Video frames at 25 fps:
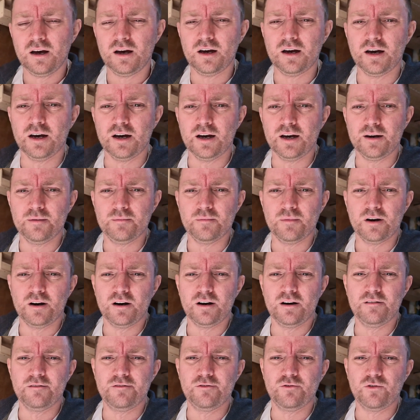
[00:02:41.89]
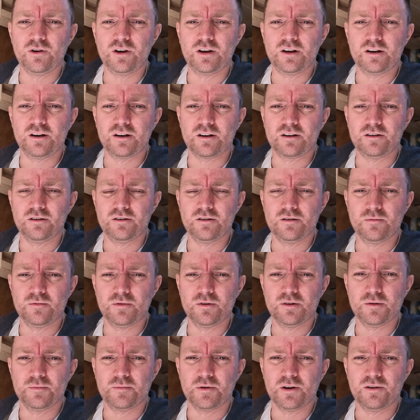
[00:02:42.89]
I've reconnected them
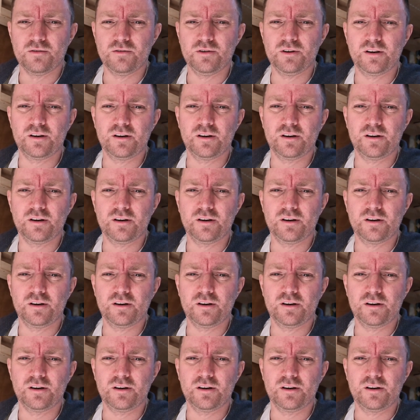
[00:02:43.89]
to the battery